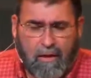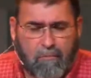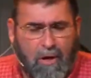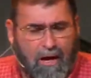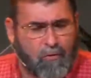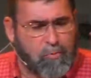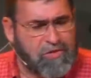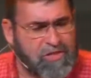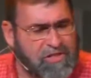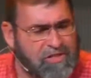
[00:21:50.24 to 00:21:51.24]
Proverbs
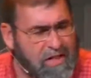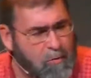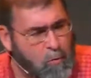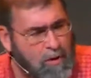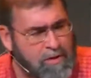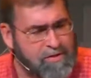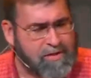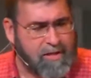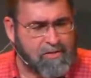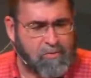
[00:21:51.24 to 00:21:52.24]
16:1
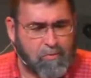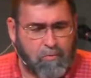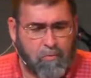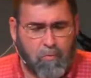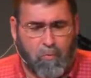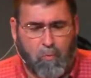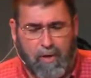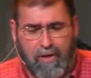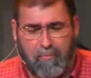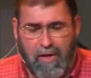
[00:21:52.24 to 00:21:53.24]
says,
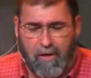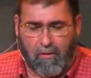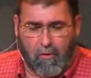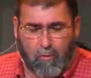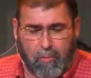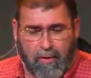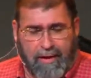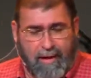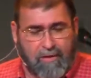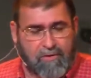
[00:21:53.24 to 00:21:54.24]
we can make our own
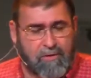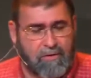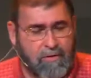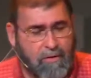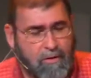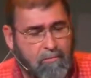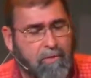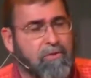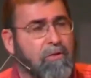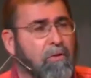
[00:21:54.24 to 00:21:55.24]
plans,
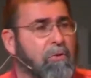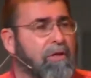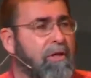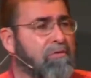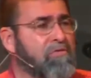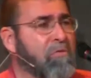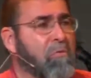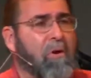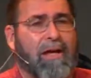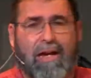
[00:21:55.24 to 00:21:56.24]
but the Lord gives the
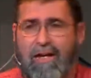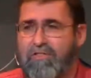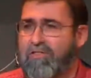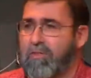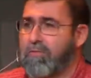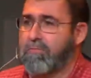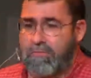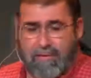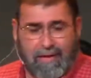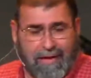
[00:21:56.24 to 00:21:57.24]
right answer.
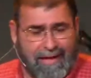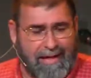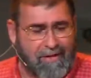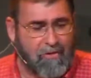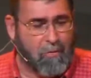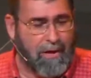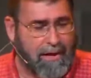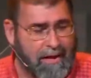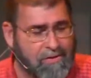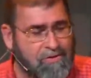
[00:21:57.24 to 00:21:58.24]
I needed the right
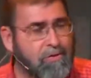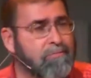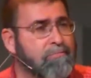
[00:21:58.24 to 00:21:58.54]
answer.